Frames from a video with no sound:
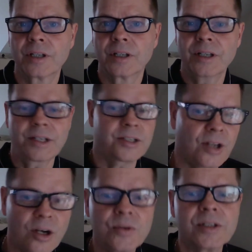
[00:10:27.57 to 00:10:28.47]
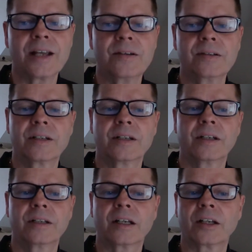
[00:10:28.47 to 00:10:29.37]
he's no doubt
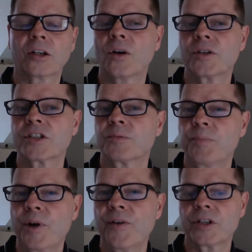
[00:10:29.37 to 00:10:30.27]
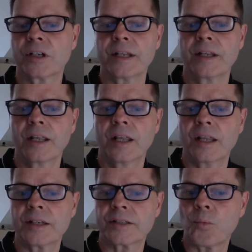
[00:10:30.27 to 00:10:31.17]
that God spiritually
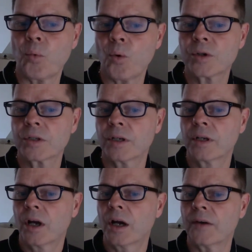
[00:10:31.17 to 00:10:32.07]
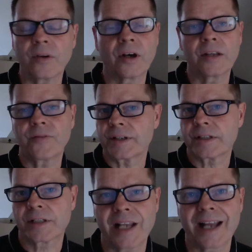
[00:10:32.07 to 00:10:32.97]
is the water of life that
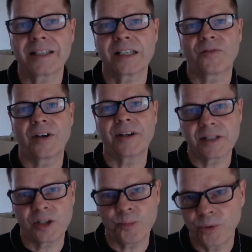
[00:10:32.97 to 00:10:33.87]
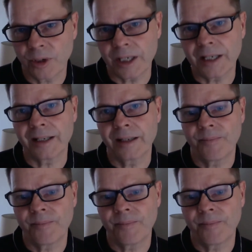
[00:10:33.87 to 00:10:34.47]
satisfies completely.